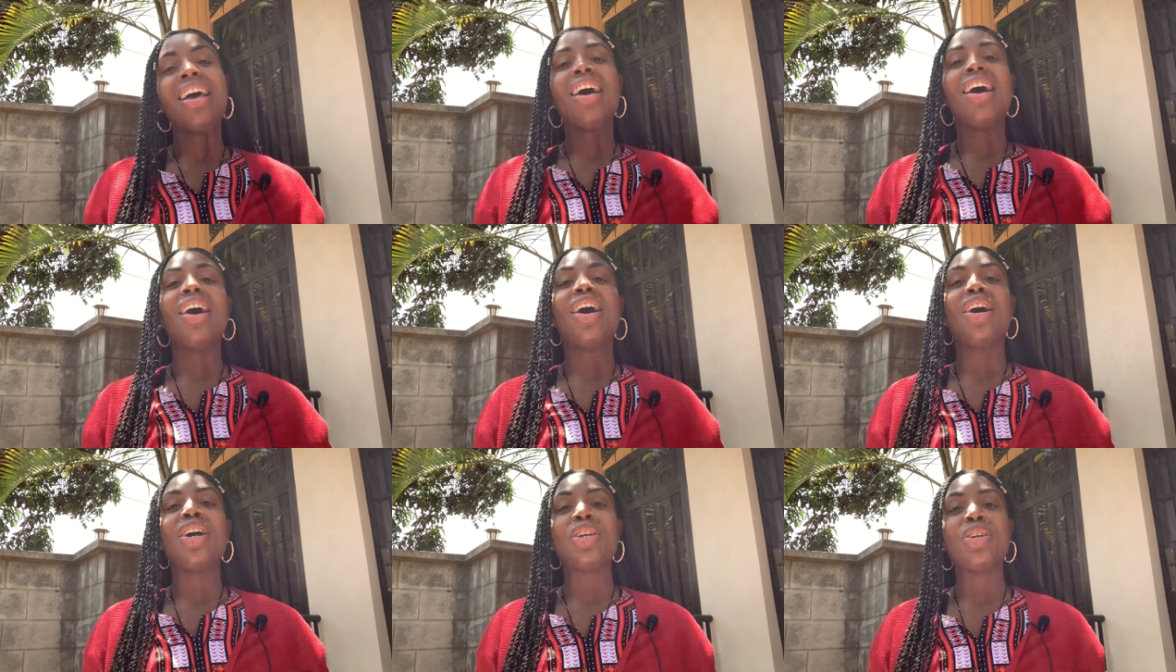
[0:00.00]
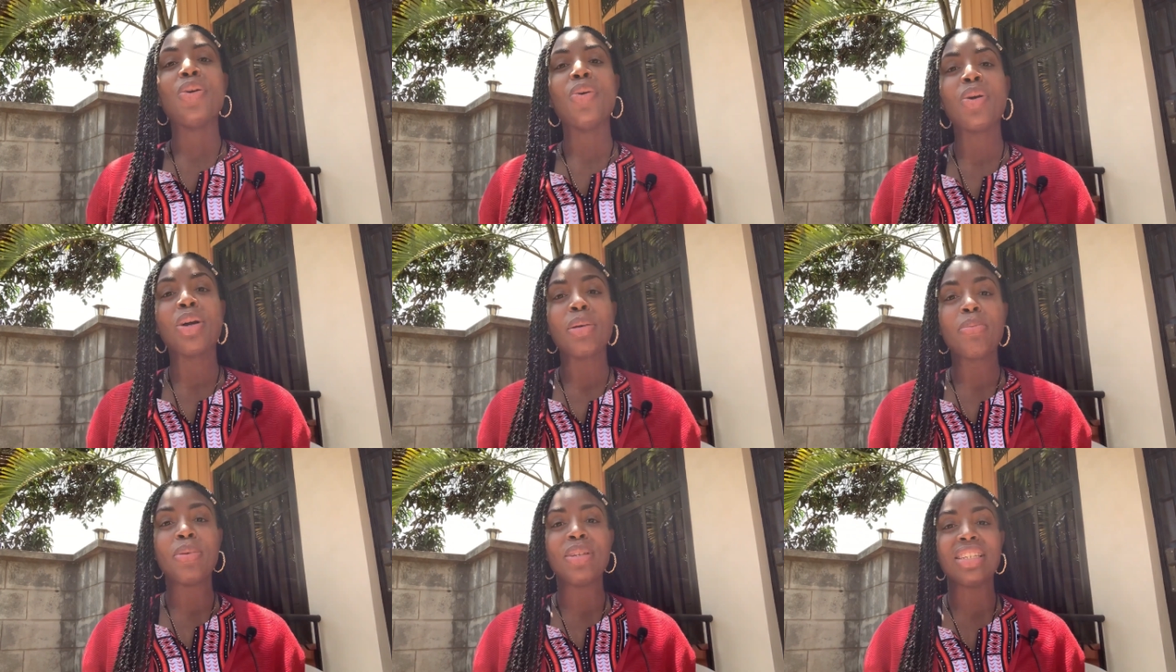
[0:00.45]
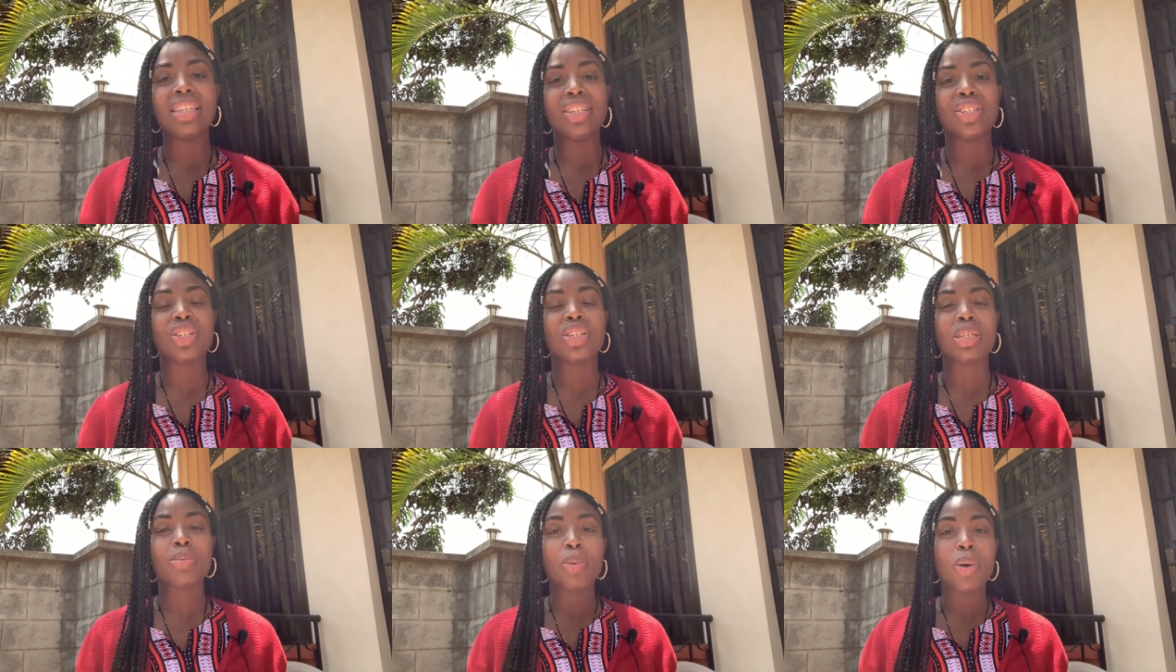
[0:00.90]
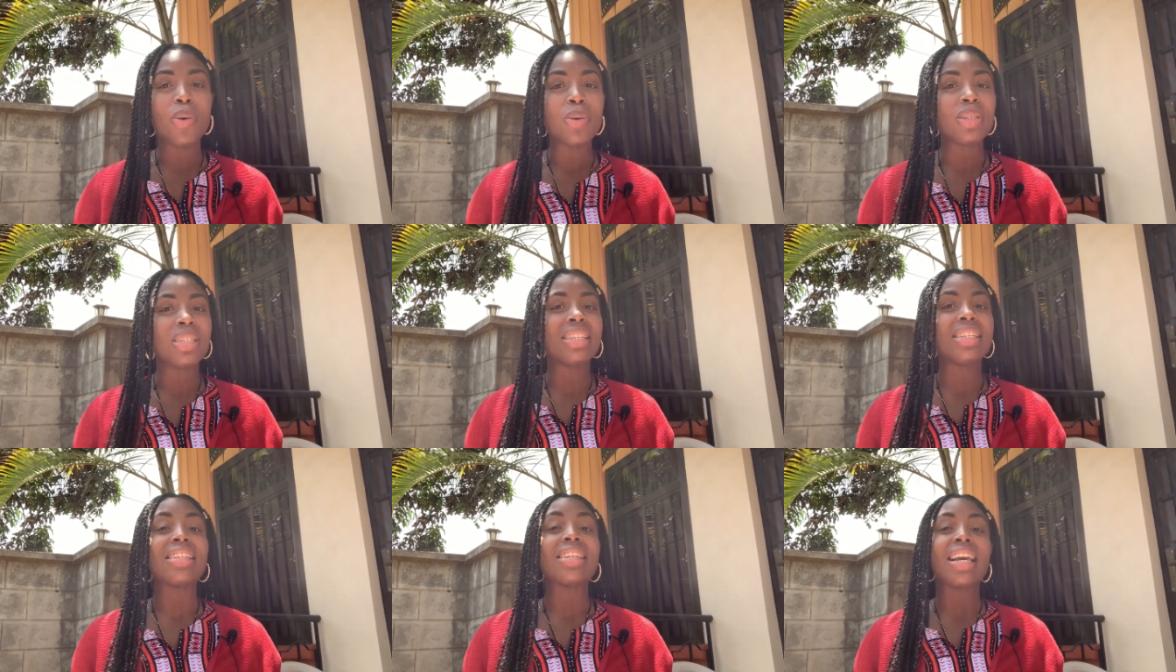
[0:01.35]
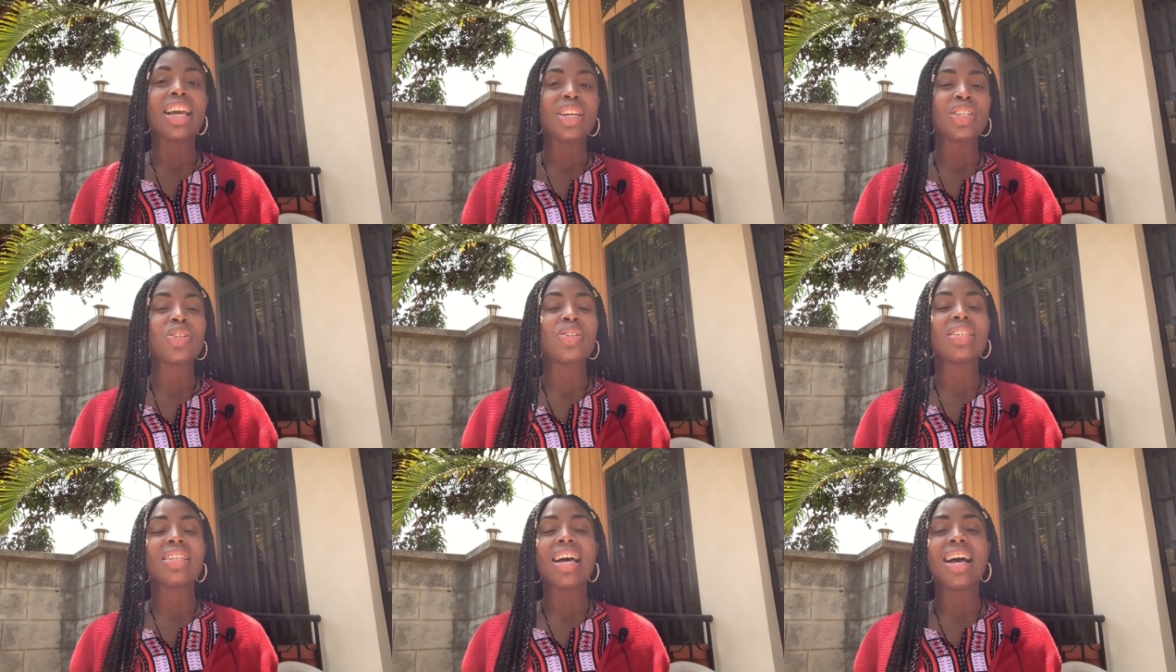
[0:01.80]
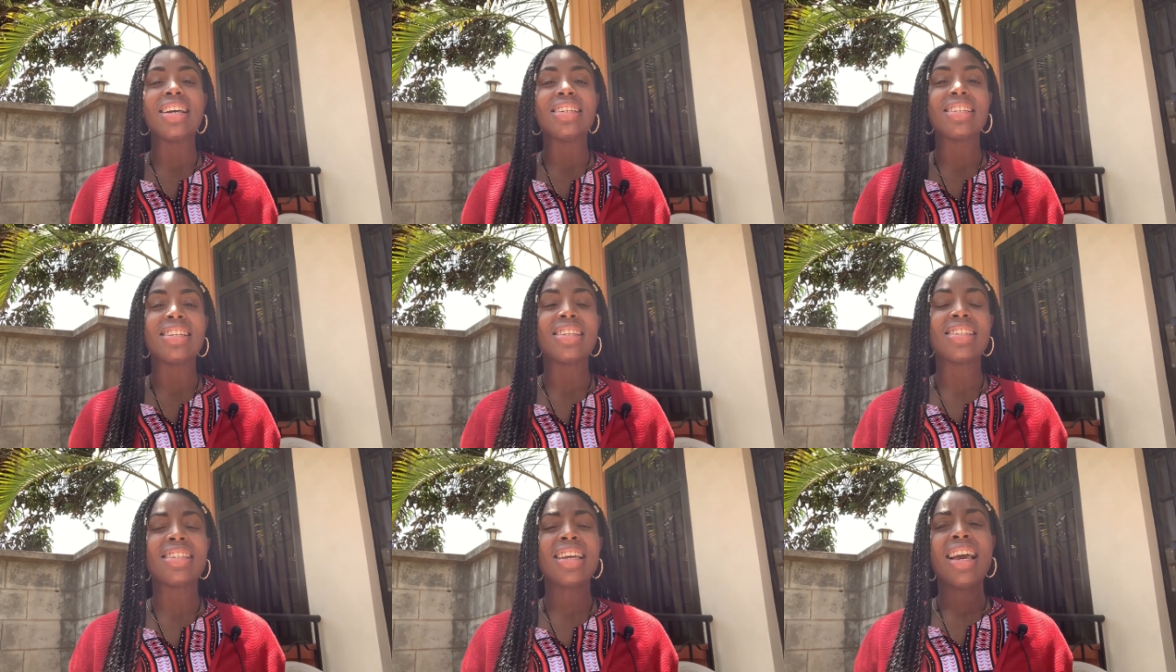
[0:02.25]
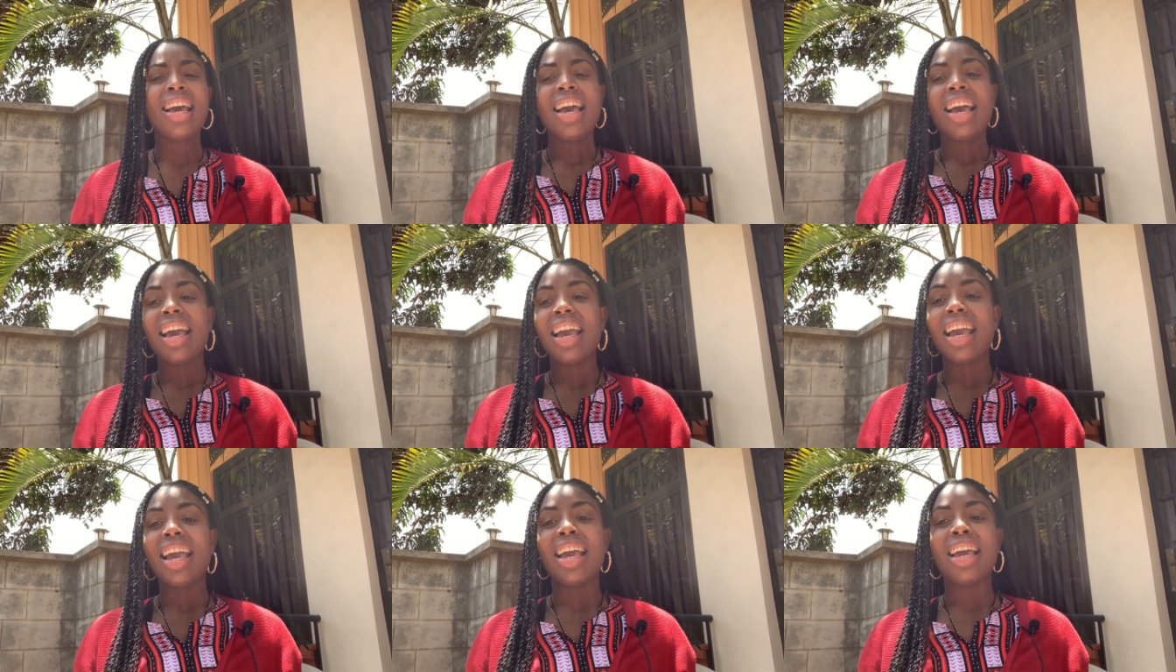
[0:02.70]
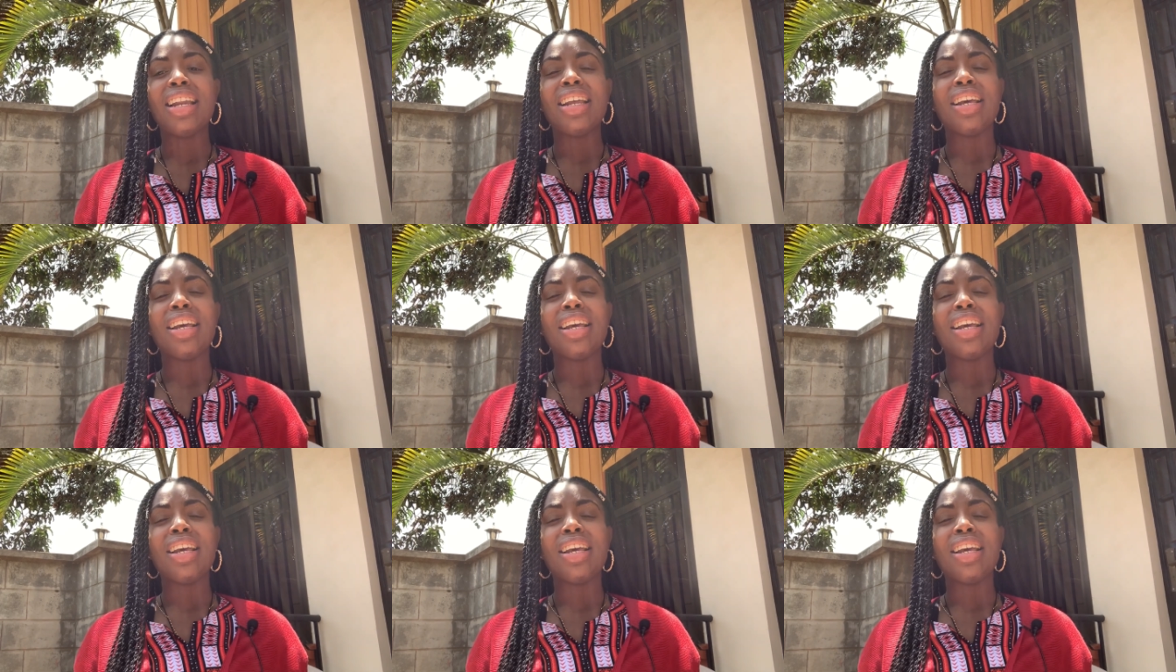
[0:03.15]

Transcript: uh, yoga positions poses and exercises and